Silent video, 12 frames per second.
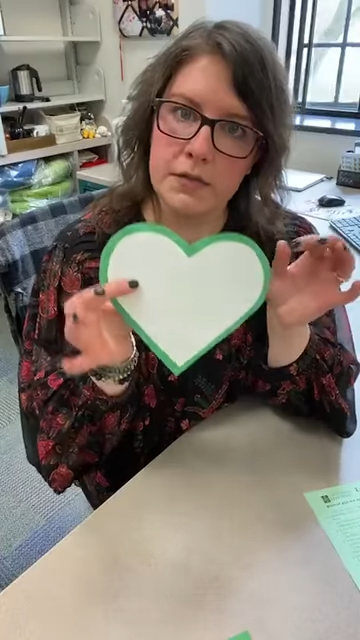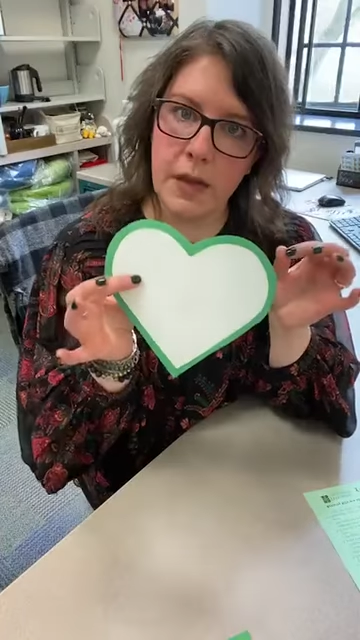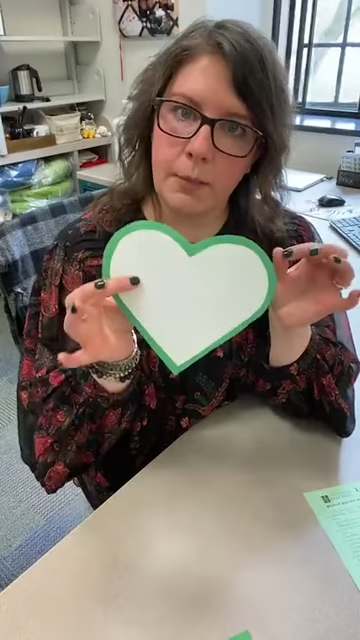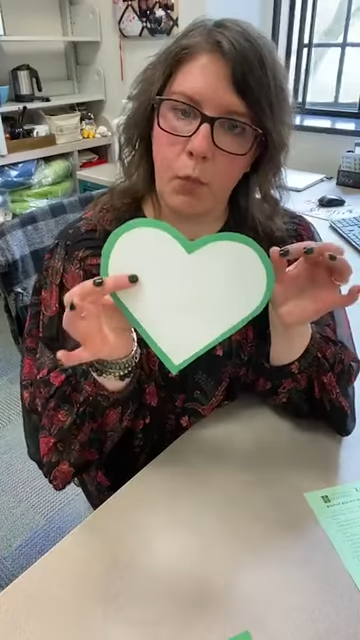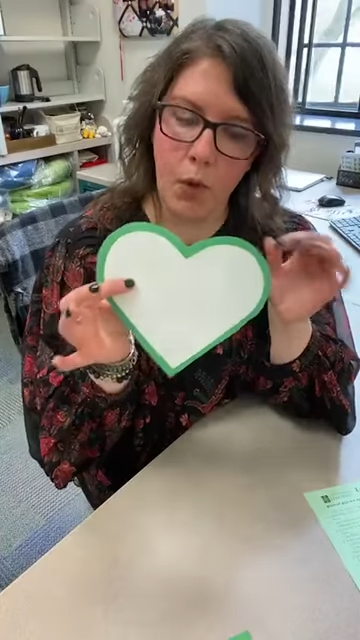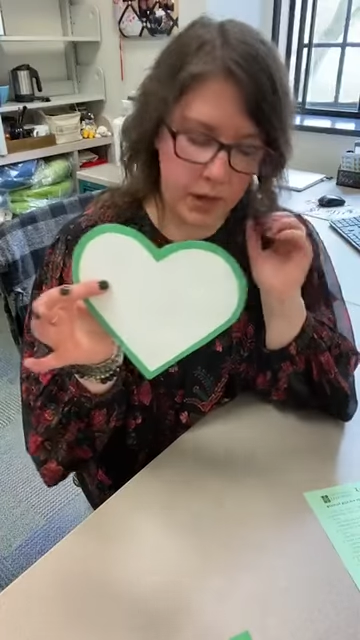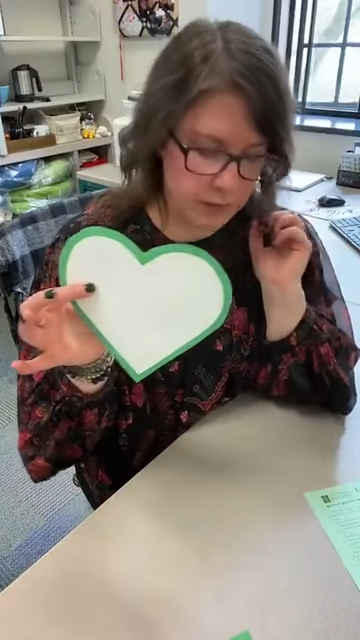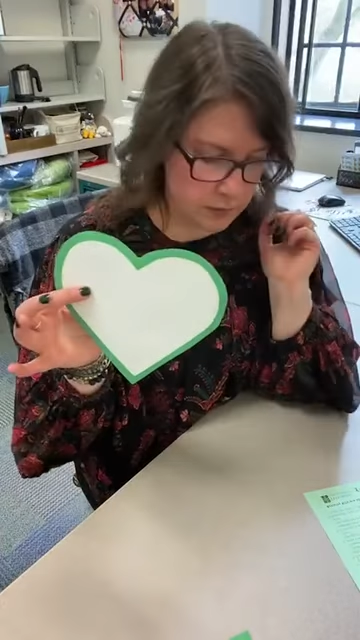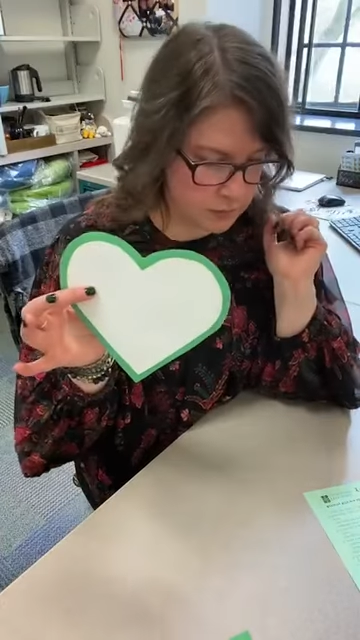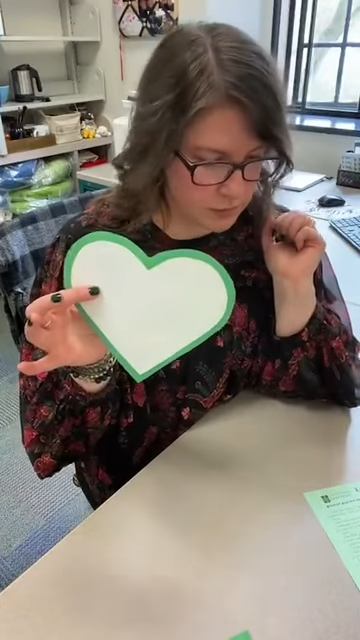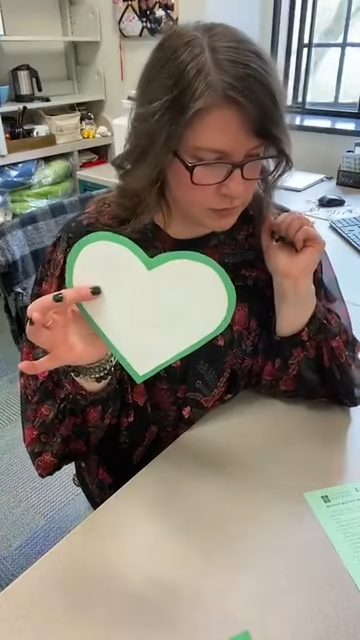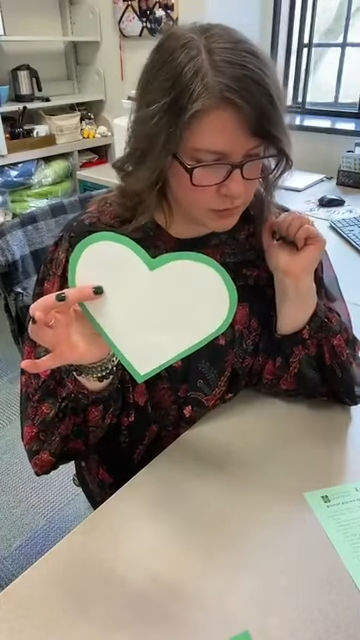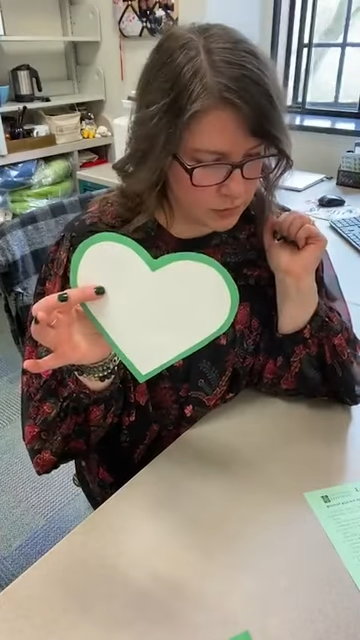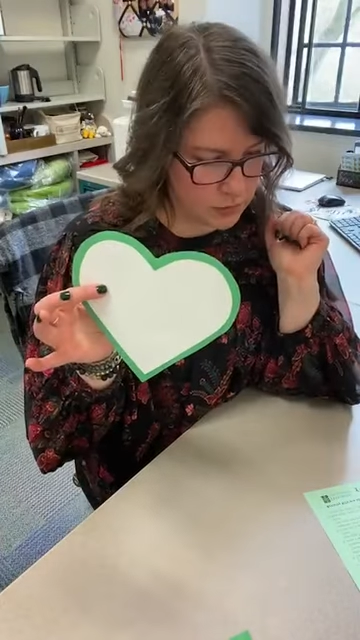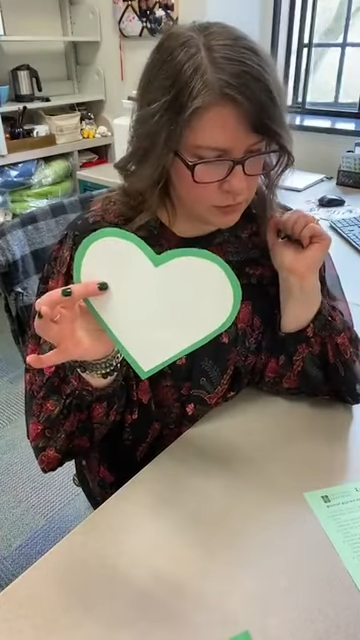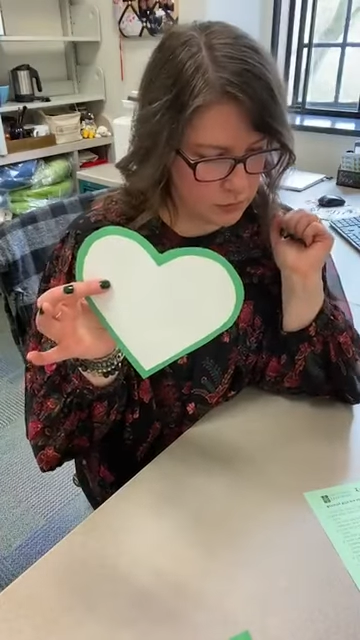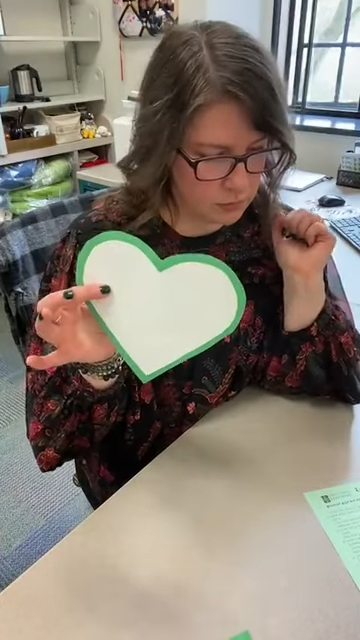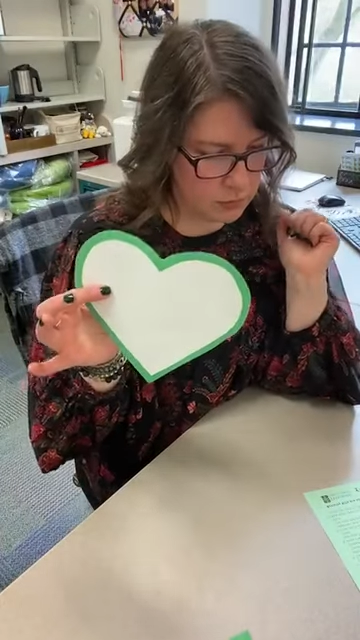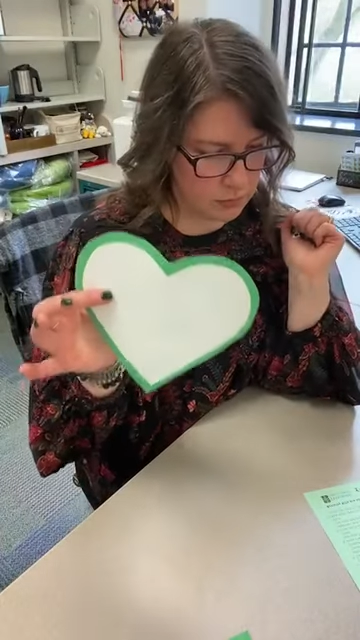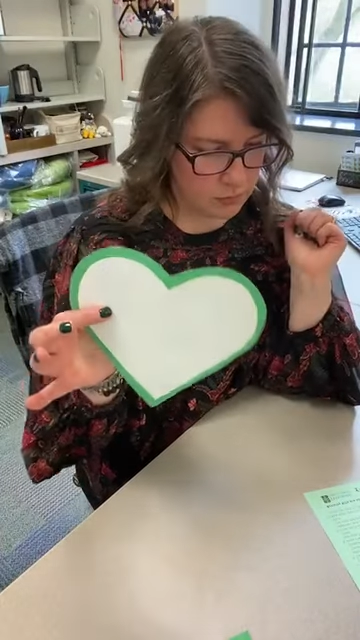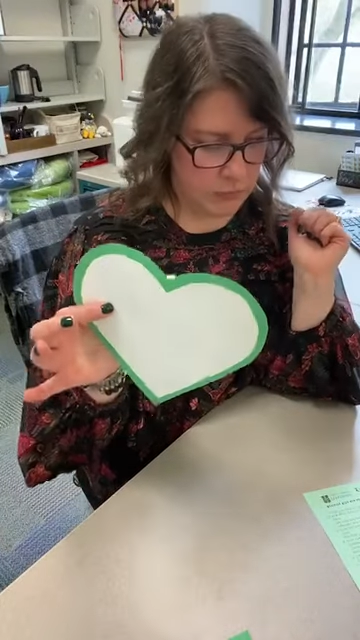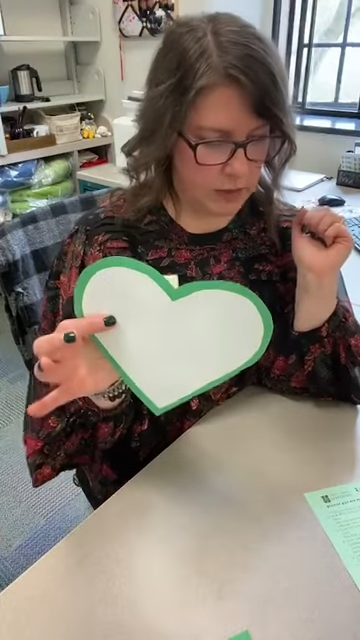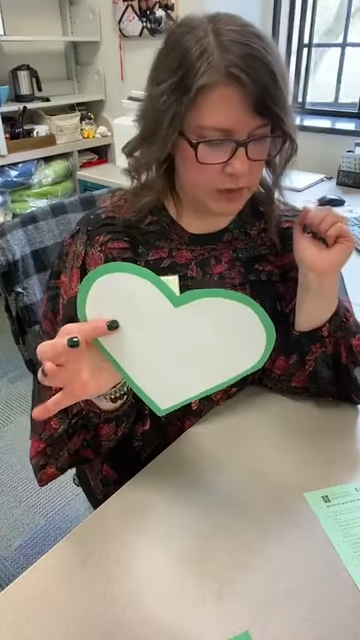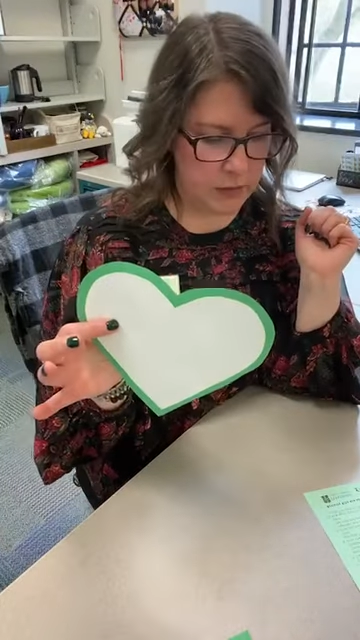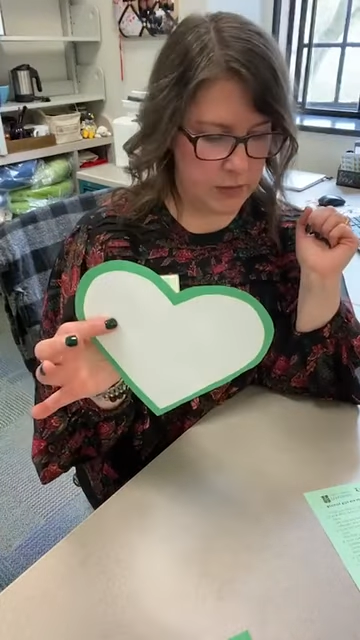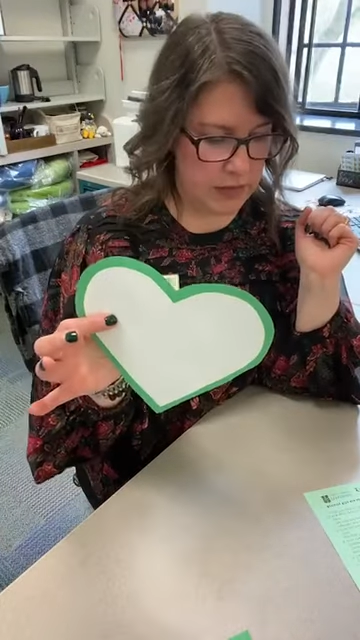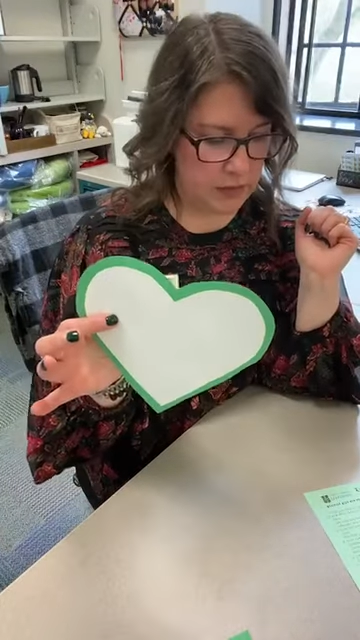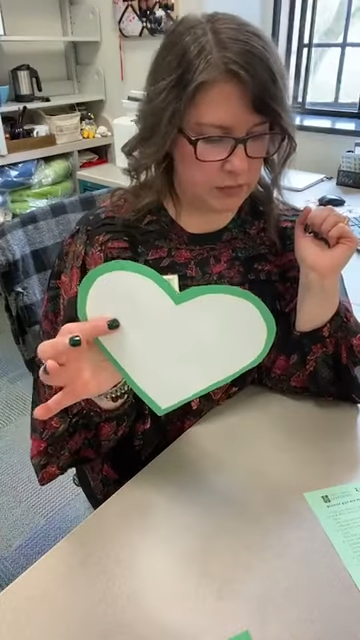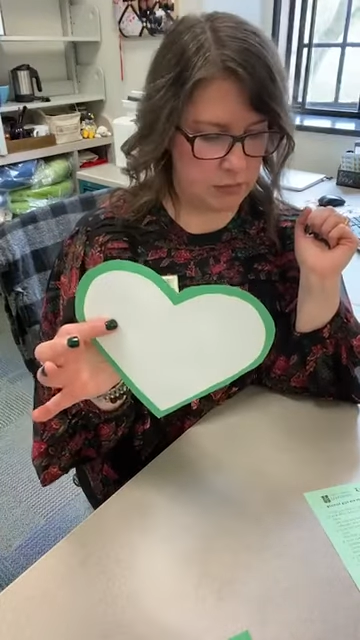Step one, two, and three.